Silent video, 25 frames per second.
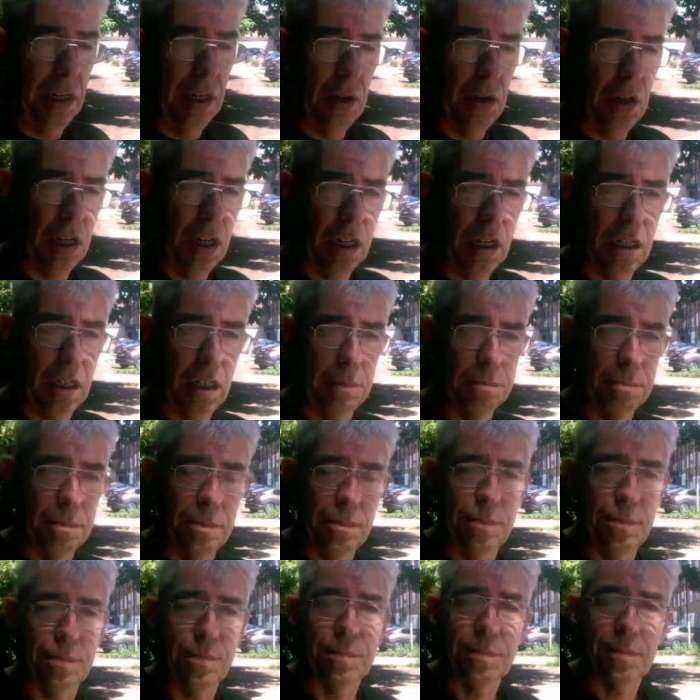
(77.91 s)

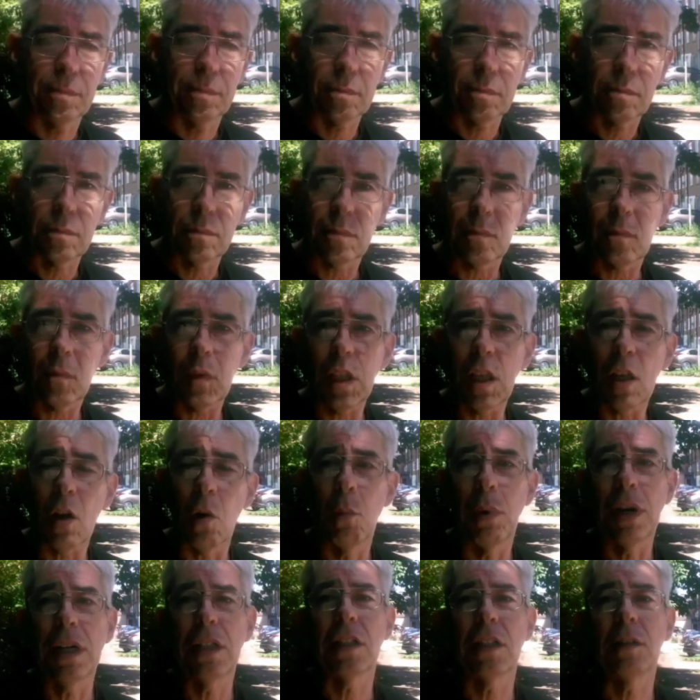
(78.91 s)

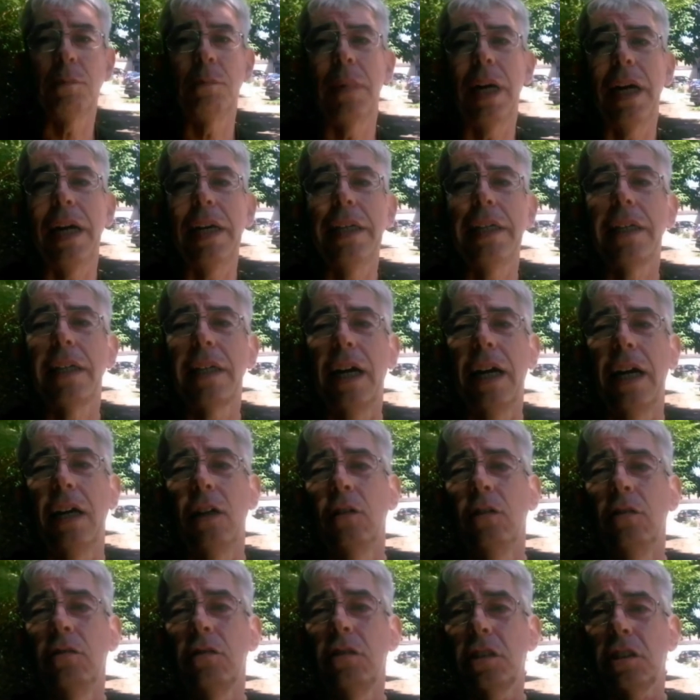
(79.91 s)
One of the main
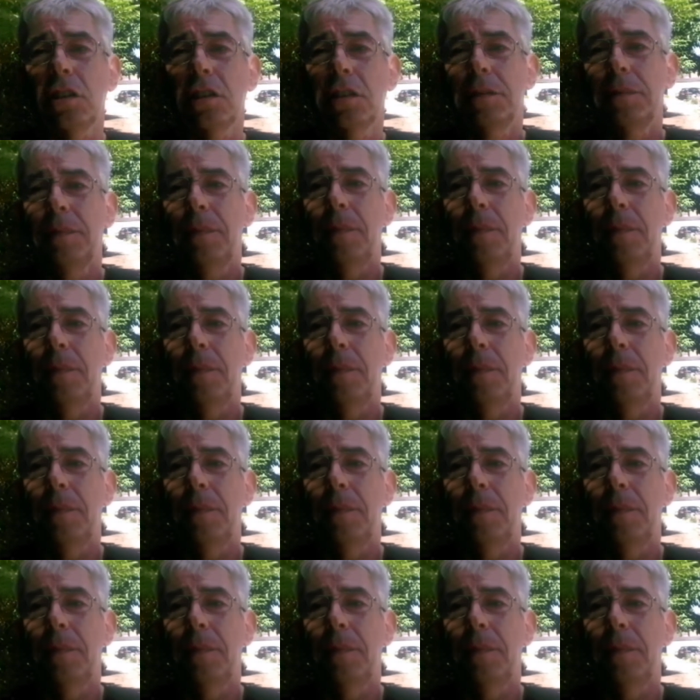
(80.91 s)
codes